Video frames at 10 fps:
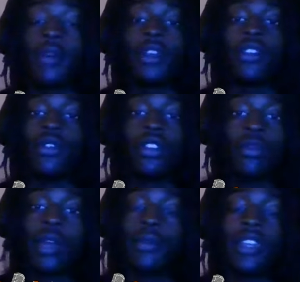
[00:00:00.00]
I mean, New York
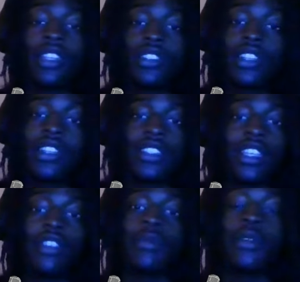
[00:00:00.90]
might be that sneaky
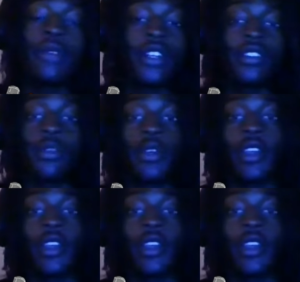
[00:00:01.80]
team to beat Boston.